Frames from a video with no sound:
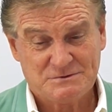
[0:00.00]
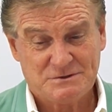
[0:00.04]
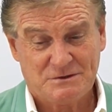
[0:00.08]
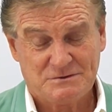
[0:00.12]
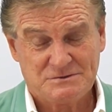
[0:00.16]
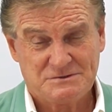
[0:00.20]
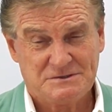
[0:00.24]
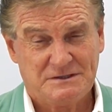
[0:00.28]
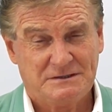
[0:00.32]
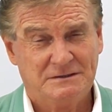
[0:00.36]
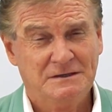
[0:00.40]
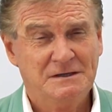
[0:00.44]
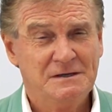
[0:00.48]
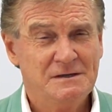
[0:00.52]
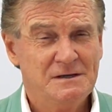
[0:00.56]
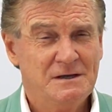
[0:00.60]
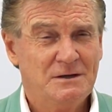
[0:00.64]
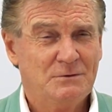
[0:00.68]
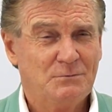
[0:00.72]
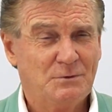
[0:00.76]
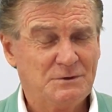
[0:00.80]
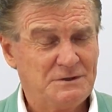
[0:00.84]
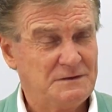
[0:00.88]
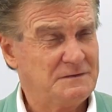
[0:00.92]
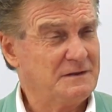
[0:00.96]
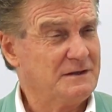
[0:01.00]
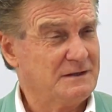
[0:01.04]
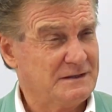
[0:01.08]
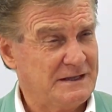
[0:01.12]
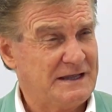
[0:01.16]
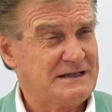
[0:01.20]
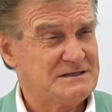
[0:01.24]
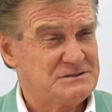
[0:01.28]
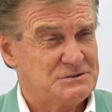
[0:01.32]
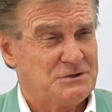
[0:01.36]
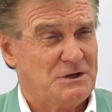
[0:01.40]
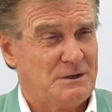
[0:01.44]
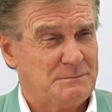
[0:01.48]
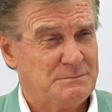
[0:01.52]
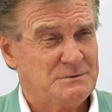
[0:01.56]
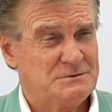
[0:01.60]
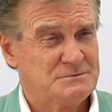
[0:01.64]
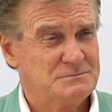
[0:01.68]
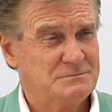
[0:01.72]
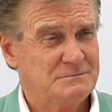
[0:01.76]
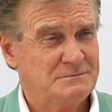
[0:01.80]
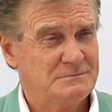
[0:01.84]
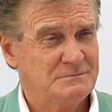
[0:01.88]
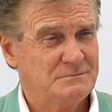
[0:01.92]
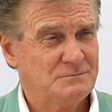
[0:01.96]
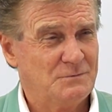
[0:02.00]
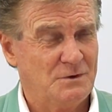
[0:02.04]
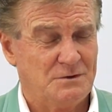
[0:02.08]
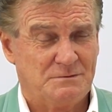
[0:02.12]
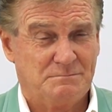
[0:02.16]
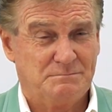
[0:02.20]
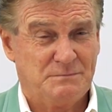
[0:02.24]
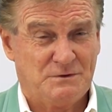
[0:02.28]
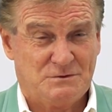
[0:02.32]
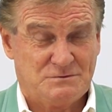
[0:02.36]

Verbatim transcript: So I said, what do you think landscapers want?